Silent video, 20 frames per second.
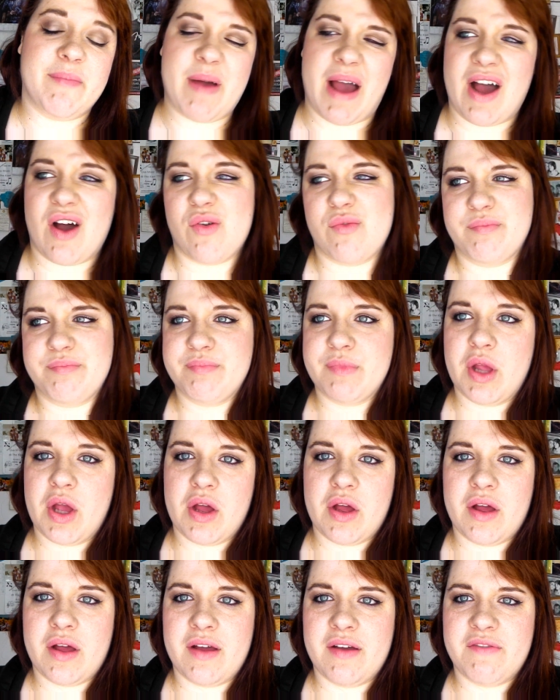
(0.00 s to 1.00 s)
about
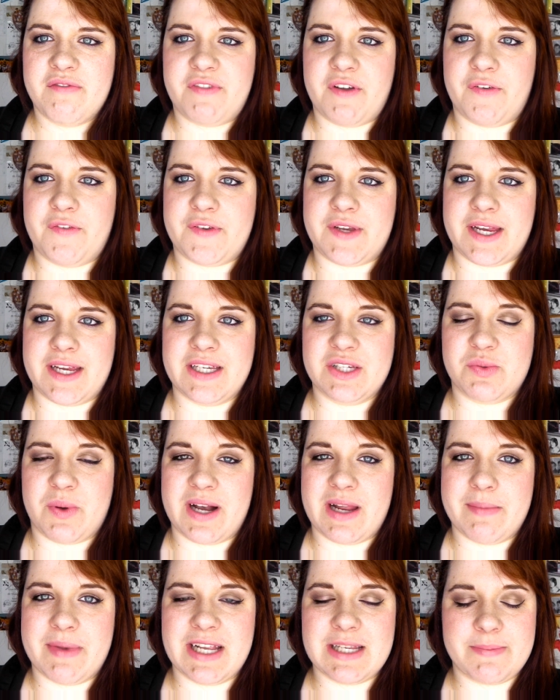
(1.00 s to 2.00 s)
15,
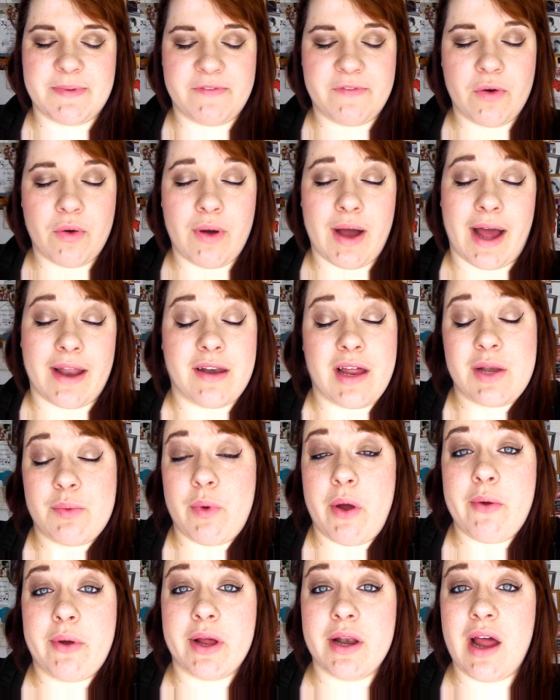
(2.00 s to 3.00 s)
20 minutes beforehand, I'd
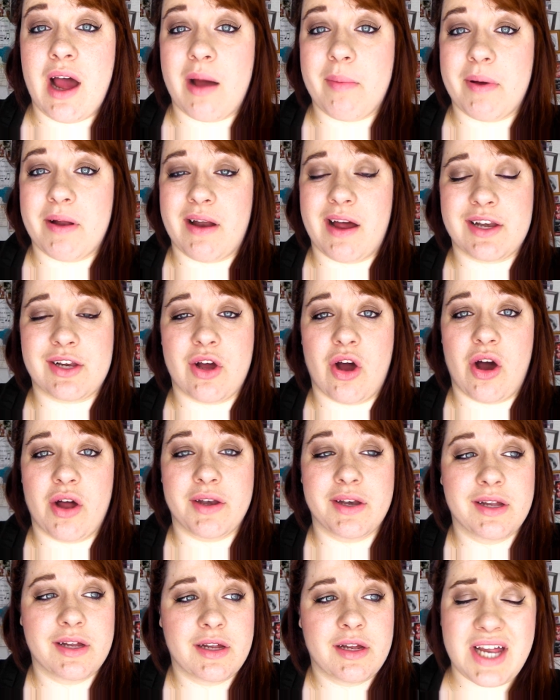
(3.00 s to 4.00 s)
woken up and I'd
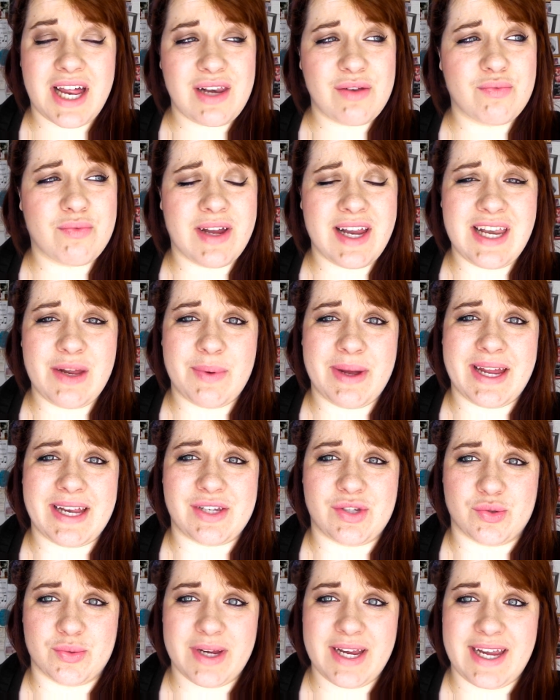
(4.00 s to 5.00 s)
gone, just had a really weird
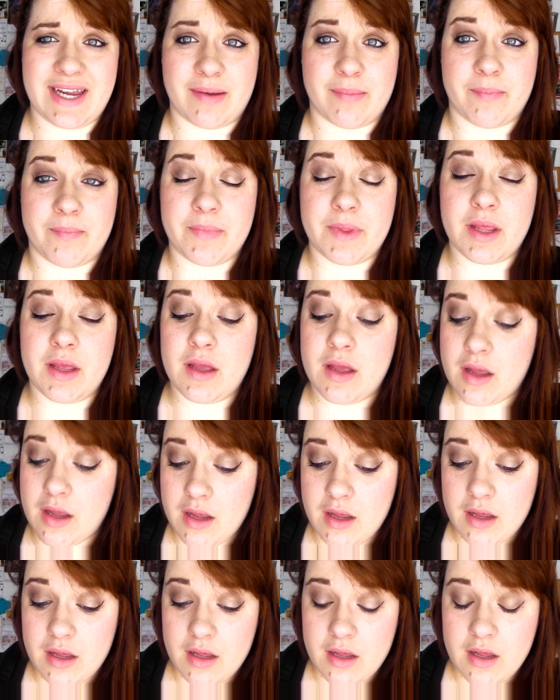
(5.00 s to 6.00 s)
dream.
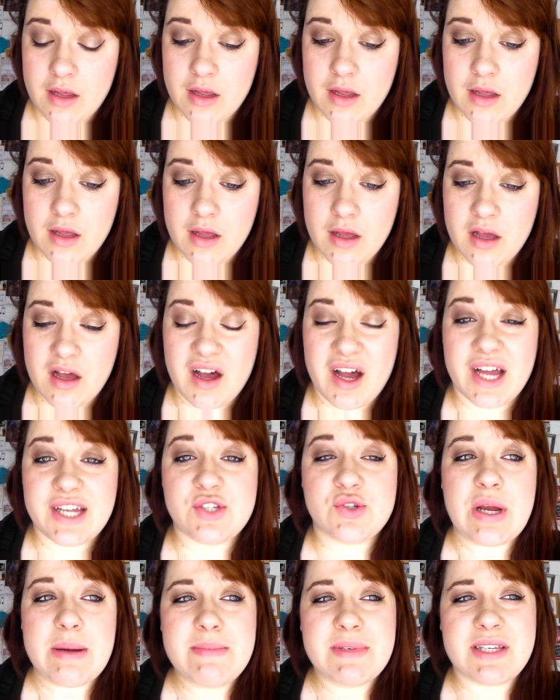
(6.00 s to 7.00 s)
I
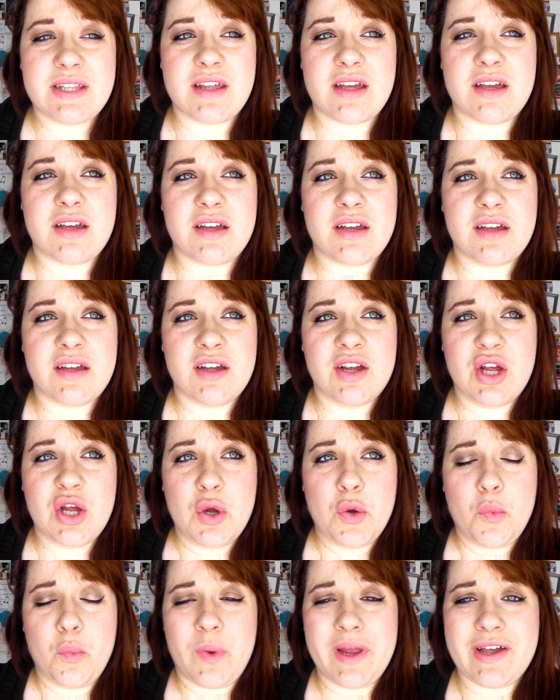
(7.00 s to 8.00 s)
dreamt that
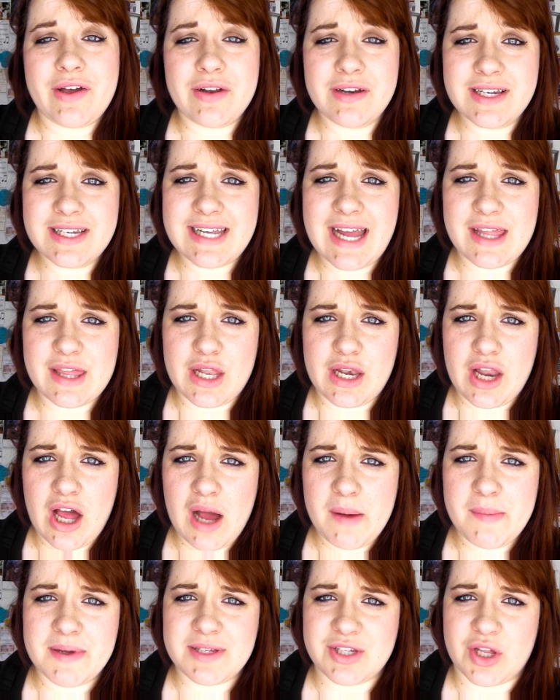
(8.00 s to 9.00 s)
we couldn't get the
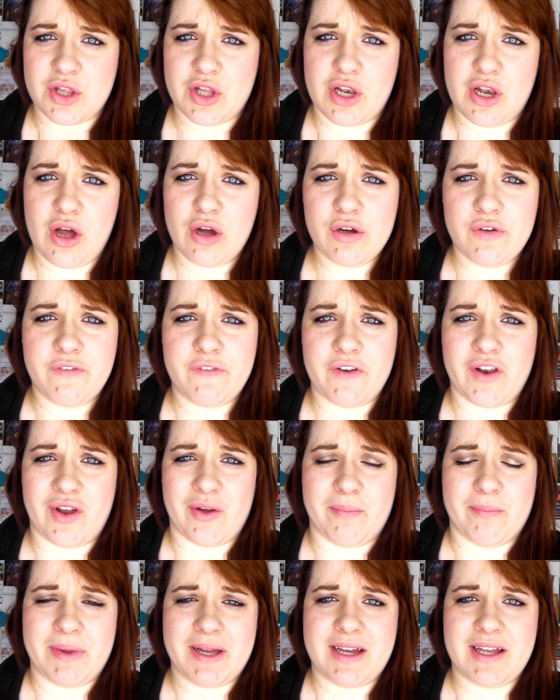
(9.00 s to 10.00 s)
llamas on the log
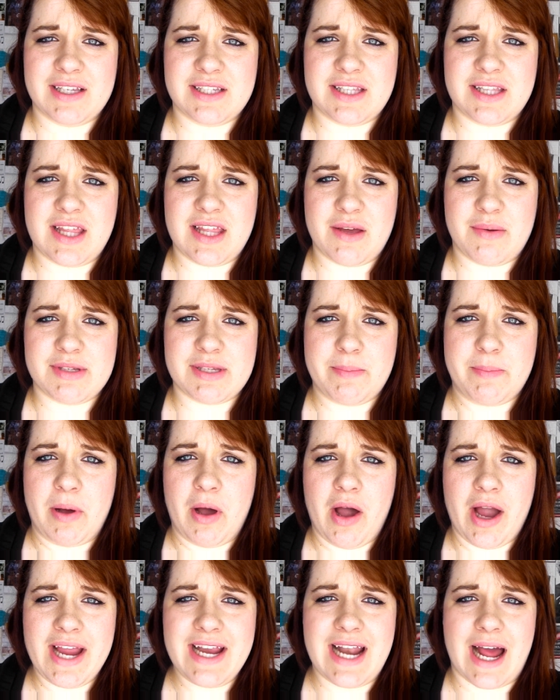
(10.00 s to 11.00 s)
flume because there was a
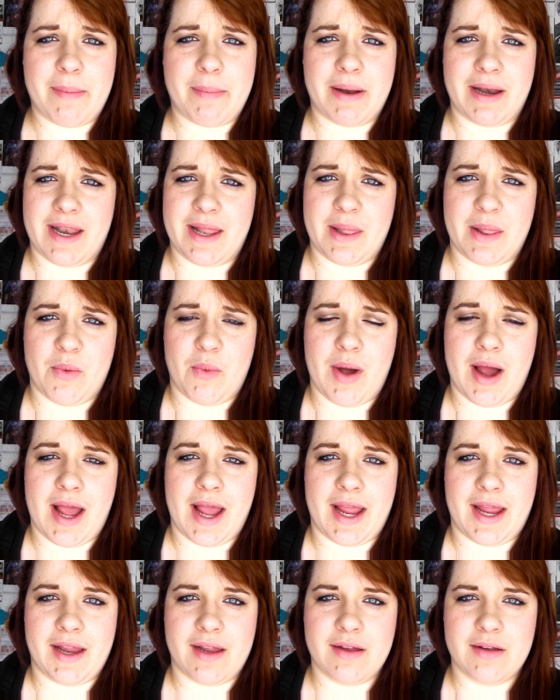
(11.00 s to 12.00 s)
pineapple in the
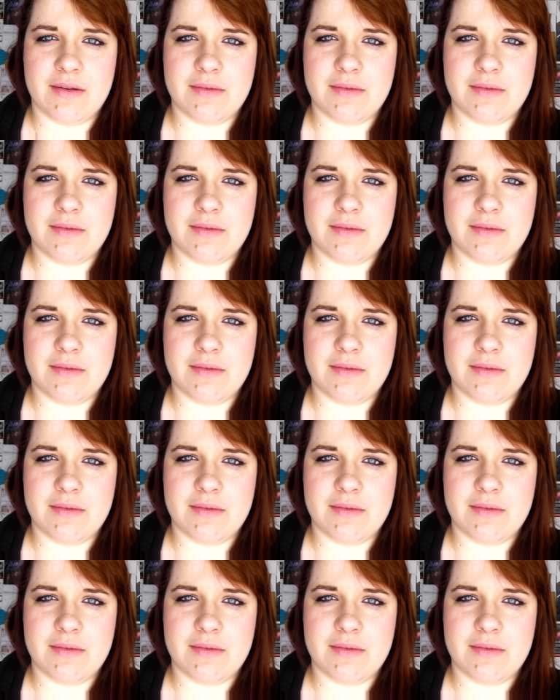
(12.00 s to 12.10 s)
way.